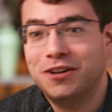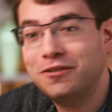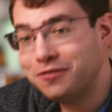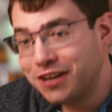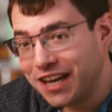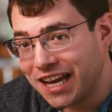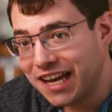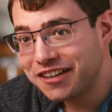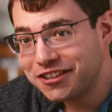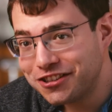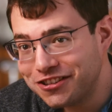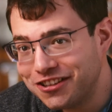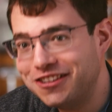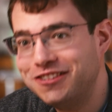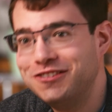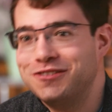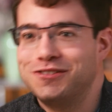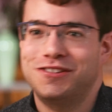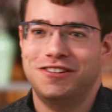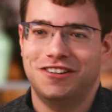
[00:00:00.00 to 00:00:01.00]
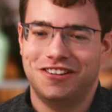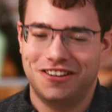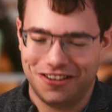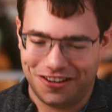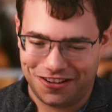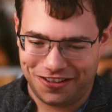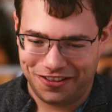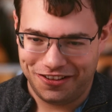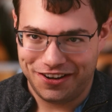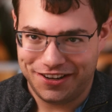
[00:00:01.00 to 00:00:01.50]
But if we actually understood
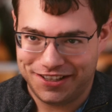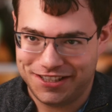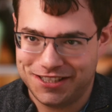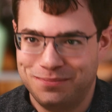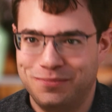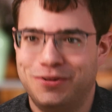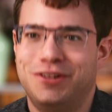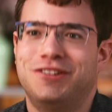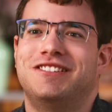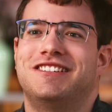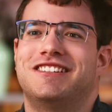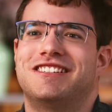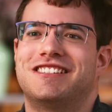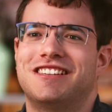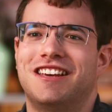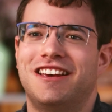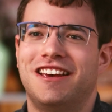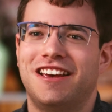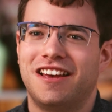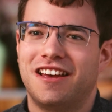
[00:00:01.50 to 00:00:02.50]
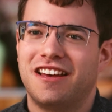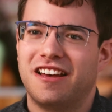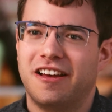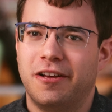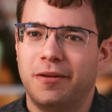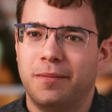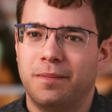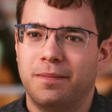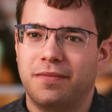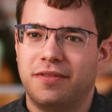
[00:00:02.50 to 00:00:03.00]
all the nuts and bolts,
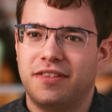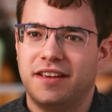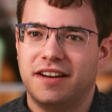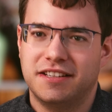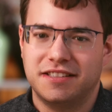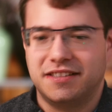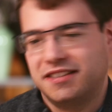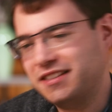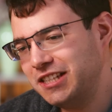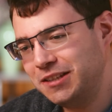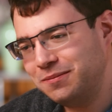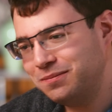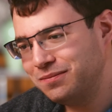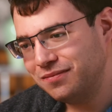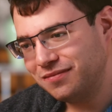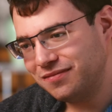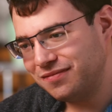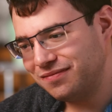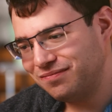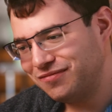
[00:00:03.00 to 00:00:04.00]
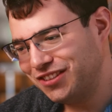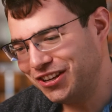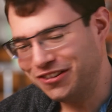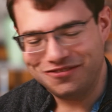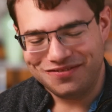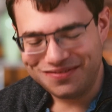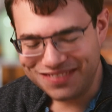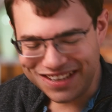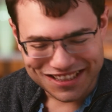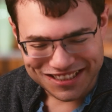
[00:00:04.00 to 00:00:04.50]
um, then it seemed you know
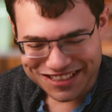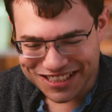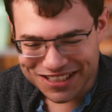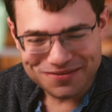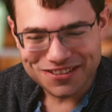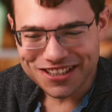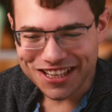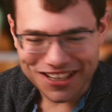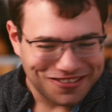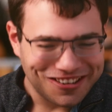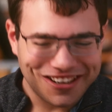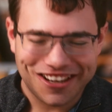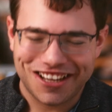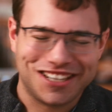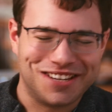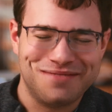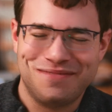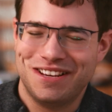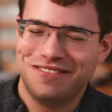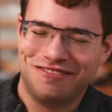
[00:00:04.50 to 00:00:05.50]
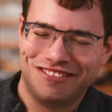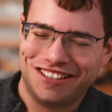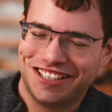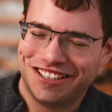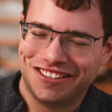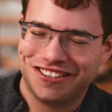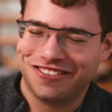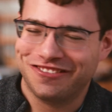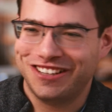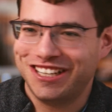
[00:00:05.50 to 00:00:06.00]
it seems like we ought to be able to
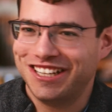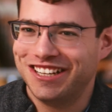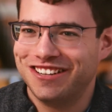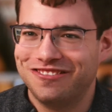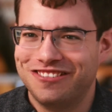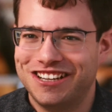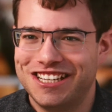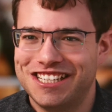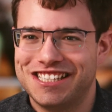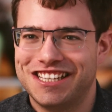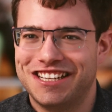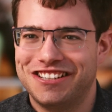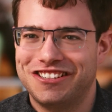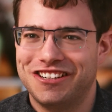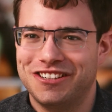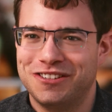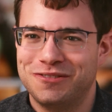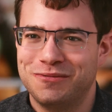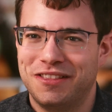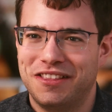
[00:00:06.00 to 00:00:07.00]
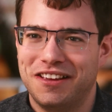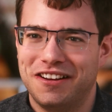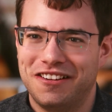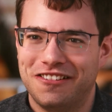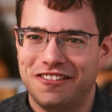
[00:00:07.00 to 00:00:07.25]
intervene in ways that change what they